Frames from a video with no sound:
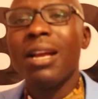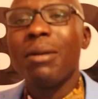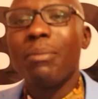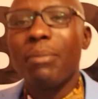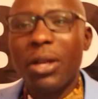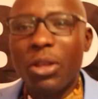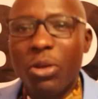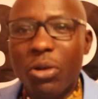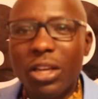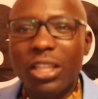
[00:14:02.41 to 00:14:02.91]

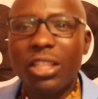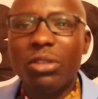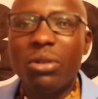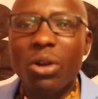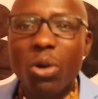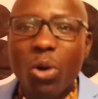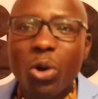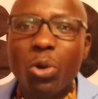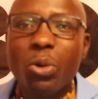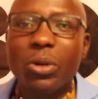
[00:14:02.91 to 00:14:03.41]
Majority
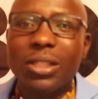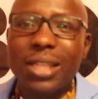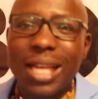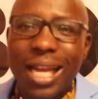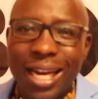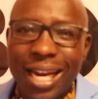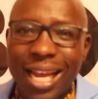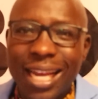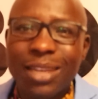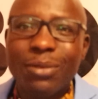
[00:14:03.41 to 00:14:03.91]
will always
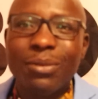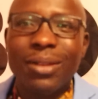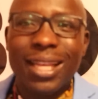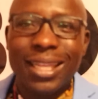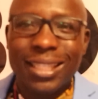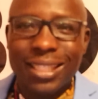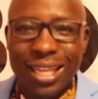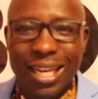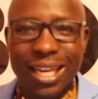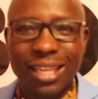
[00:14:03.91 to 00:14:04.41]
align with the
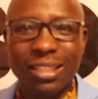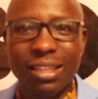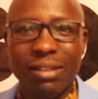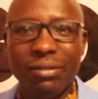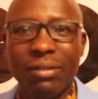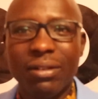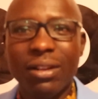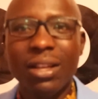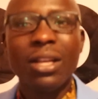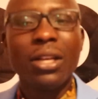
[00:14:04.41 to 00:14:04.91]

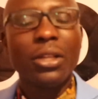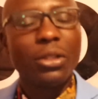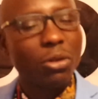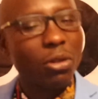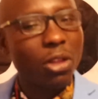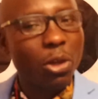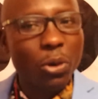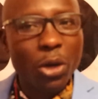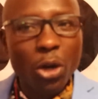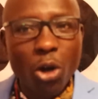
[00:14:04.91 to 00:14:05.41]
executive. So
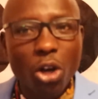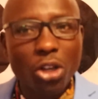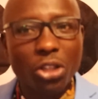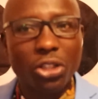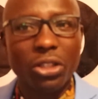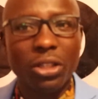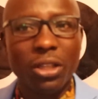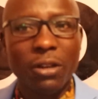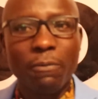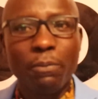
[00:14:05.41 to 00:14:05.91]
they will
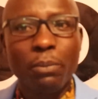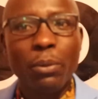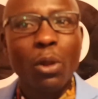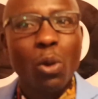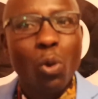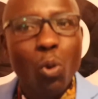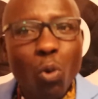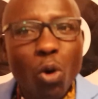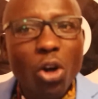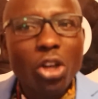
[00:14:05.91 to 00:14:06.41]
not.
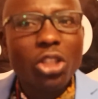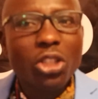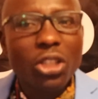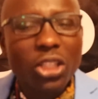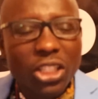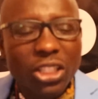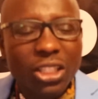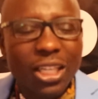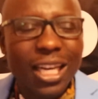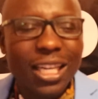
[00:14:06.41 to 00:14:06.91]
What
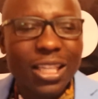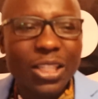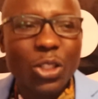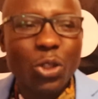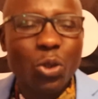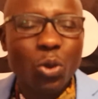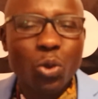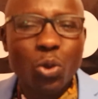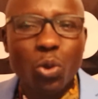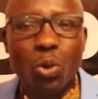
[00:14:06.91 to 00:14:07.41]
tries
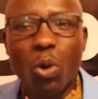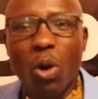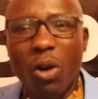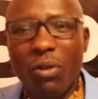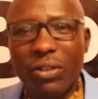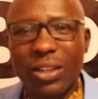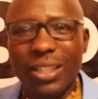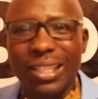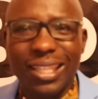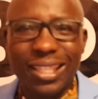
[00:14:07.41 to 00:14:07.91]
to do
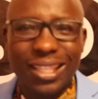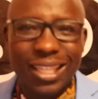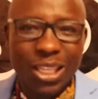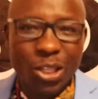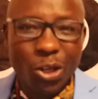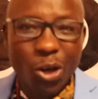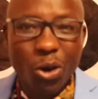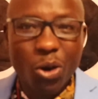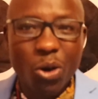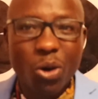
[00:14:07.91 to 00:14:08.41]
oversight
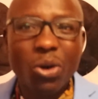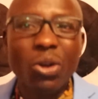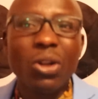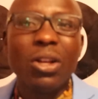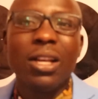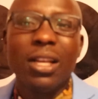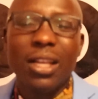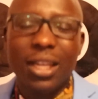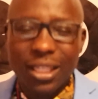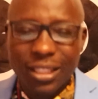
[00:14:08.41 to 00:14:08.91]
kidogo
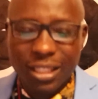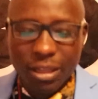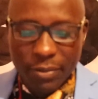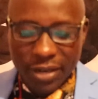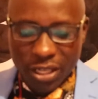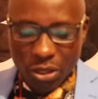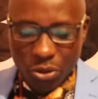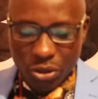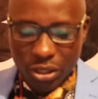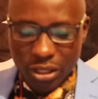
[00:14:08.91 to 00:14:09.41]
is the
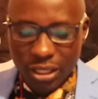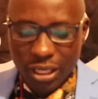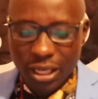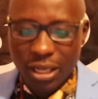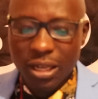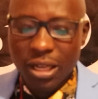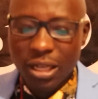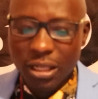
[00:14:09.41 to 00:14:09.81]
minority.